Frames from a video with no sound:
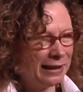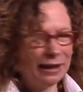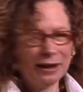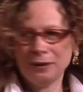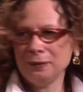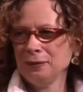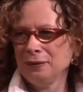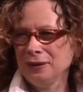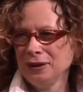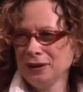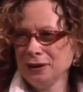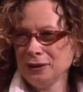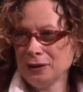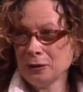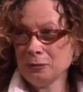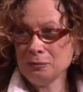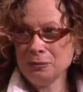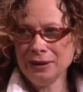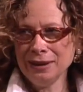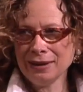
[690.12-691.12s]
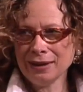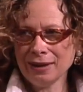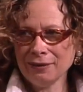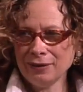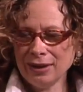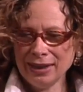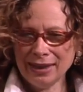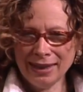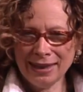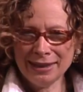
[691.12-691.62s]
how you know, being on
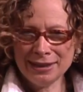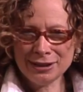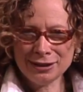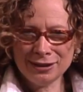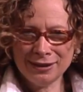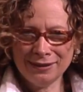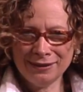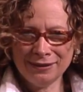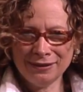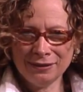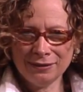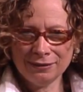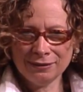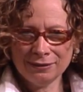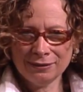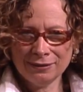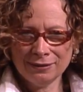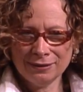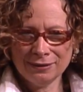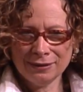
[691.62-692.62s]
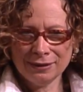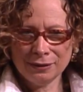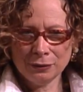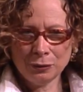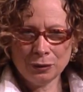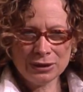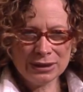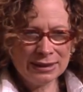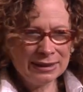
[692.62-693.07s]
vacation was